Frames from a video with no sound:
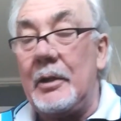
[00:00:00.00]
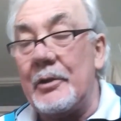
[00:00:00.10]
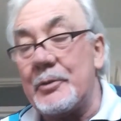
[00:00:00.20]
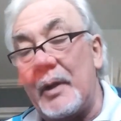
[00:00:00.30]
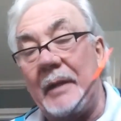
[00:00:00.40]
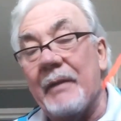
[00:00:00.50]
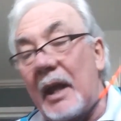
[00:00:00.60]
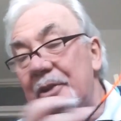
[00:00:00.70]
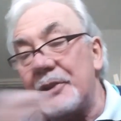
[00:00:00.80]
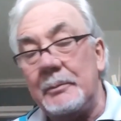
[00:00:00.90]
Because when I
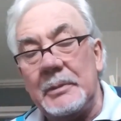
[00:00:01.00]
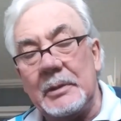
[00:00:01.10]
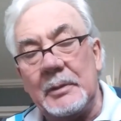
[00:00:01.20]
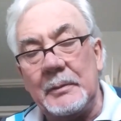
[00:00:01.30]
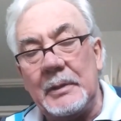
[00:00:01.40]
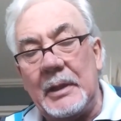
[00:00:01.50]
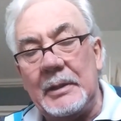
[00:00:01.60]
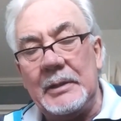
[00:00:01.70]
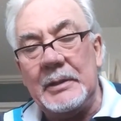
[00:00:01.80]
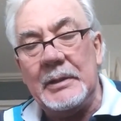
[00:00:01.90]
varnish them,
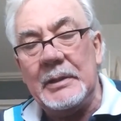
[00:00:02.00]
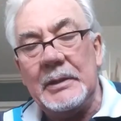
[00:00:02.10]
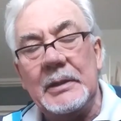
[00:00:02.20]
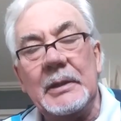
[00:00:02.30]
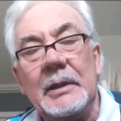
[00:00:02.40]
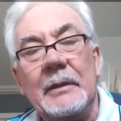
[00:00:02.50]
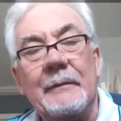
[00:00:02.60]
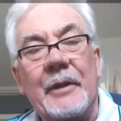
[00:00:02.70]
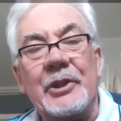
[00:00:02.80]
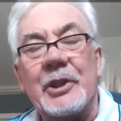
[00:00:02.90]
it'll
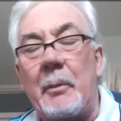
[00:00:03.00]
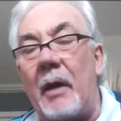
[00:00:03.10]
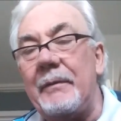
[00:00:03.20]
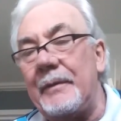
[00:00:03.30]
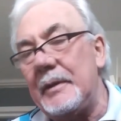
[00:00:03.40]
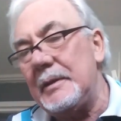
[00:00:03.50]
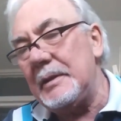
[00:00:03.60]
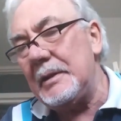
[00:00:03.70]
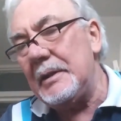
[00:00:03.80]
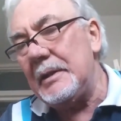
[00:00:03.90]
finish them off
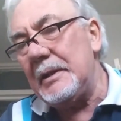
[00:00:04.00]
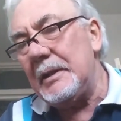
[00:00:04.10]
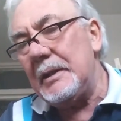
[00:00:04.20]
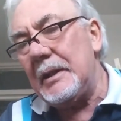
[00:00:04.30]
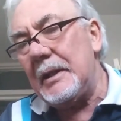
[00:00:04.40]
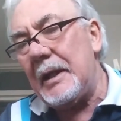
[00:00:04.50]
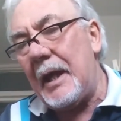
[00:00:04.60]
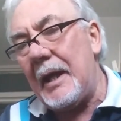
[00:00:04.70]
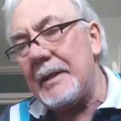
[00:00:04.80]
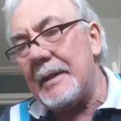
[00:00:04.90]

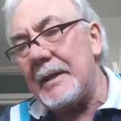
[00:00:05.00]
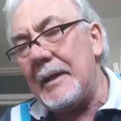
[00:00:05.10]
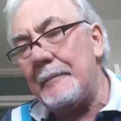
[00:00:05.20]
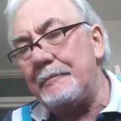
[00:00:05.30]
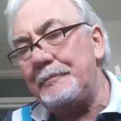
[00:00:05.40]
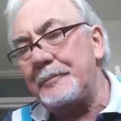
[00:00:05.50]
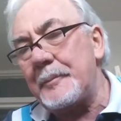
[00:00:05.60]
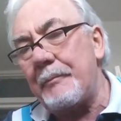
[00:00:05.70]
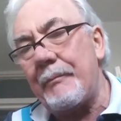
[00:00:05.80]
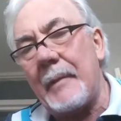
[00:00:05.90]
and
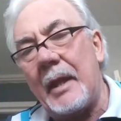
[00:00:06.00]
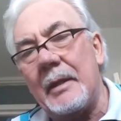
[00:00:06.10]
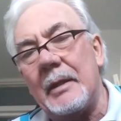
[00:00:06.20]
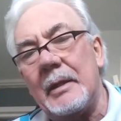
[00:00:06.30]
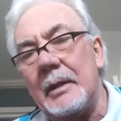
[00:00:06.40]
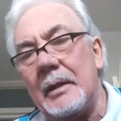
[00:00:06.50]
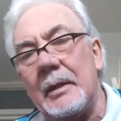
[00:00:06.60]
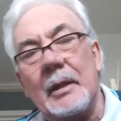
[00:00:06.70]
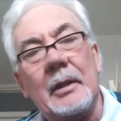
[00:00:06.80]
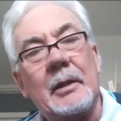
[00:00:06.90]

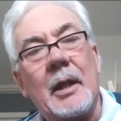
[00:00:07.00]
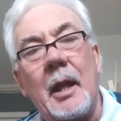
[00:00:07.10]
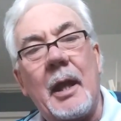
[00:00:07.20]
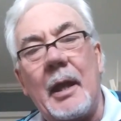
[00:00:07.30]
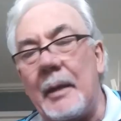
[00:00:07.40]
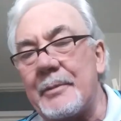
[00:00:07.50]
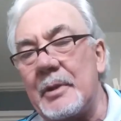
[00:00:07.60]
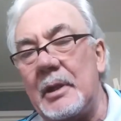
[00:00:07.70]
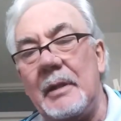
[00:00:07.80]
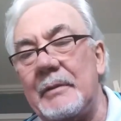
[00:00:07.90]
look
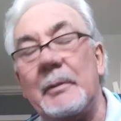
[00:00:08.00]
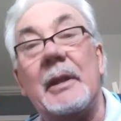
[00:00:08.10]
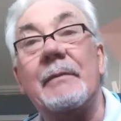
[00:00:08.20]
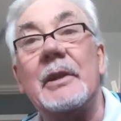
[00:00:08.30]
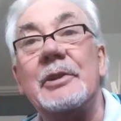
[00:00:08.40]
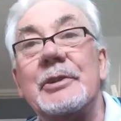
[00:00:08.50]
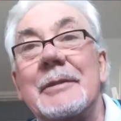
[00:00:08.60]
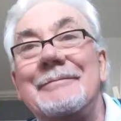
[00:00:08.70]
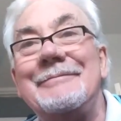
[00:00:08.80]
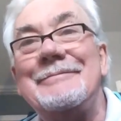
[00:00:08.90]
absolutely lovely when they're finished.